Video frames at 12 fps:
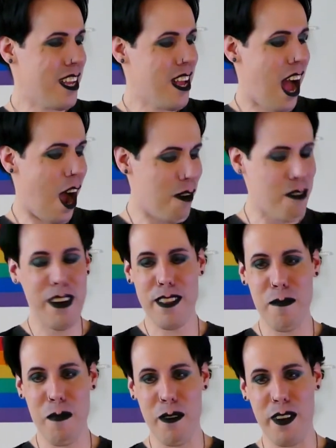How I rate
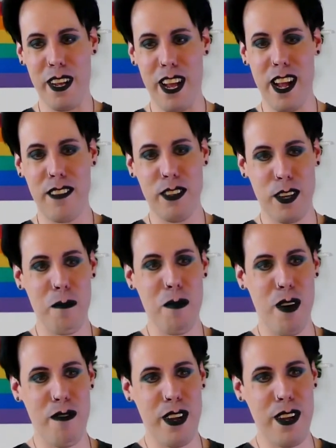the movie? It's a good
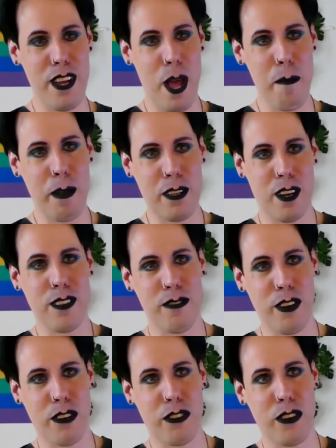movie, a bit
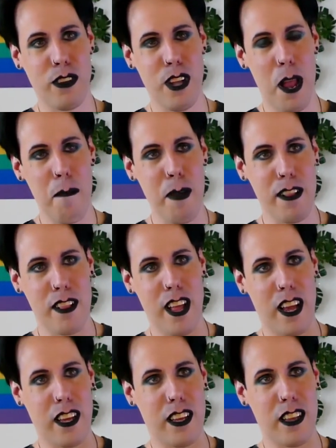controversial, a bit
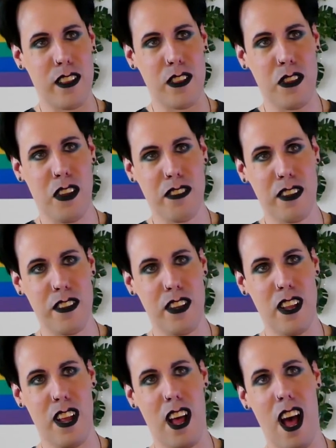like, does it
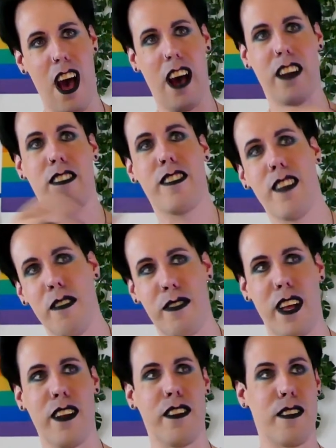other stuff
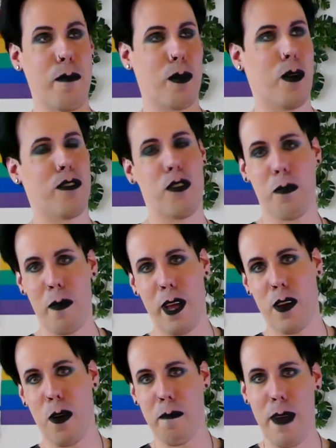than typical
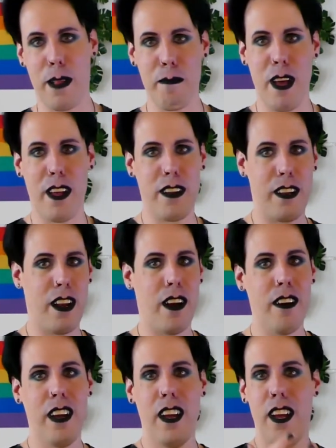superhero Batman, you
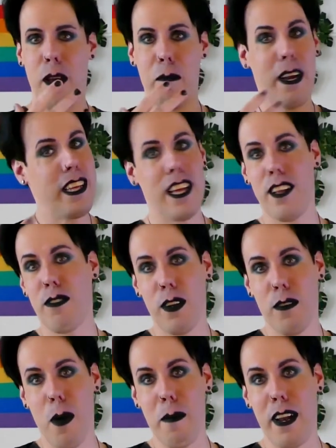know? But again, it's
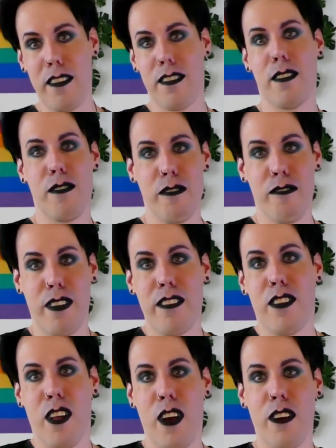Wonder Woman. It
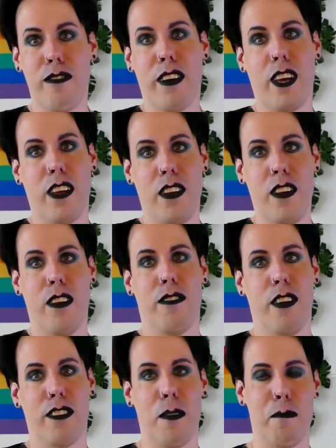fits in her fucking
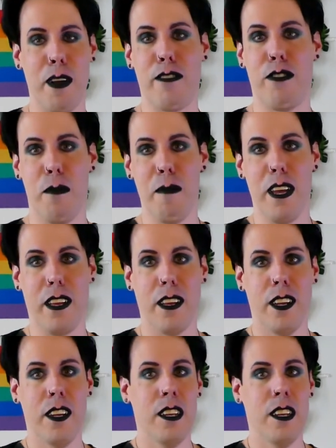universe a bit for me.